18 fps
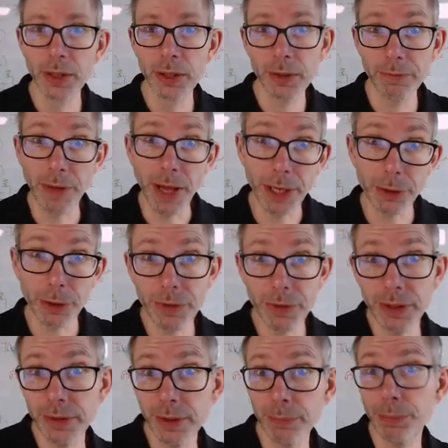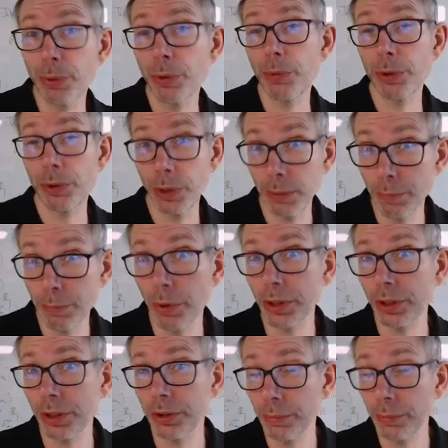the value of these imported
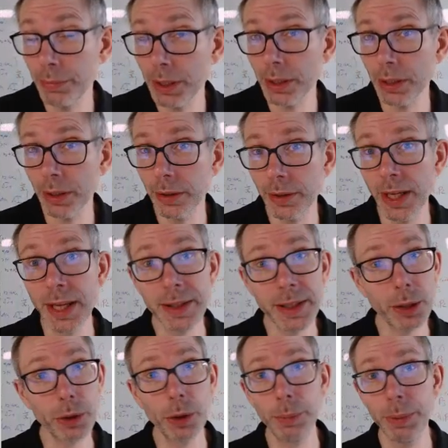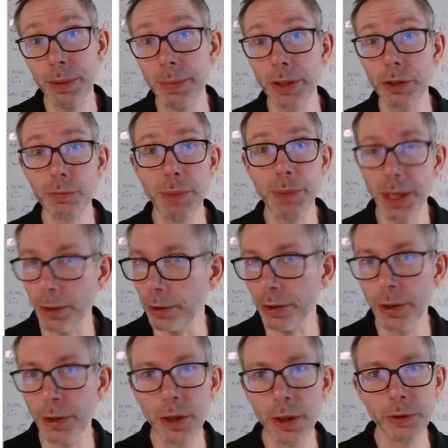intermediates that could be much bigger.
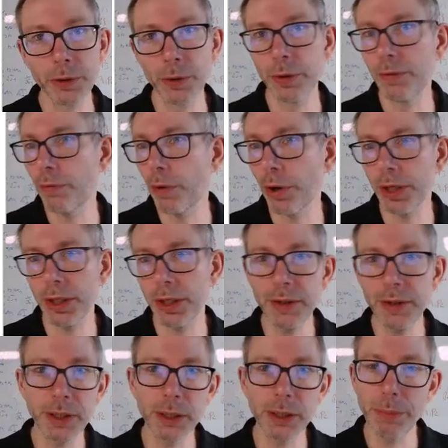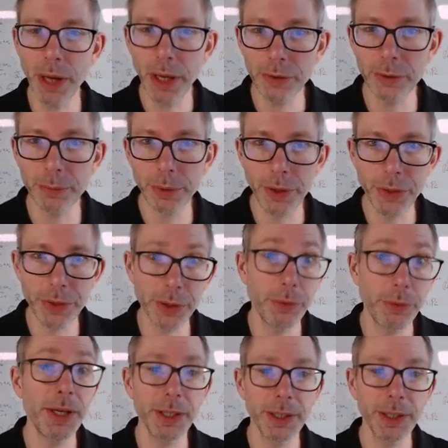So it's very easily possible,
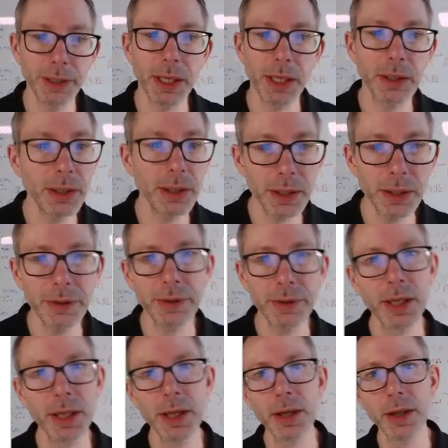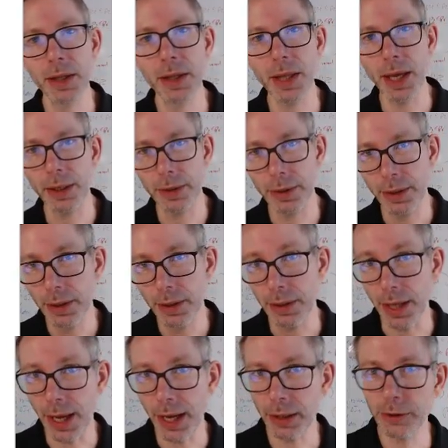theoretically at least, that
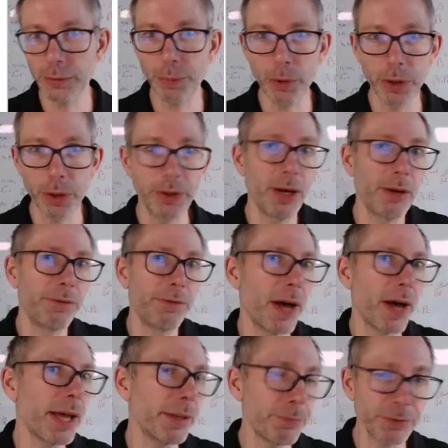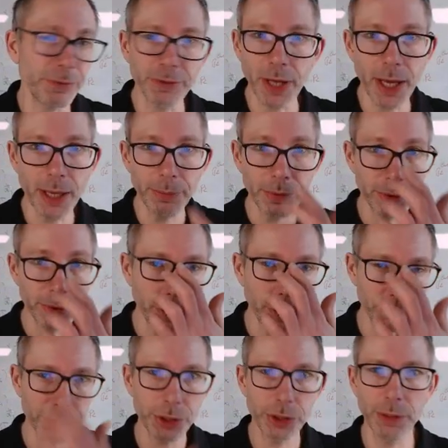the exports are 5 times
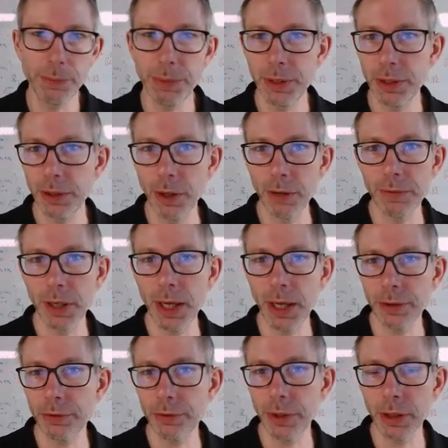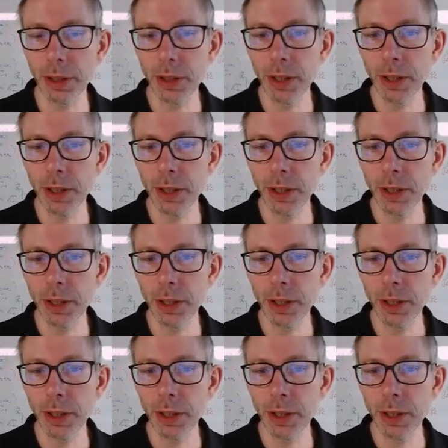of GDP of a country.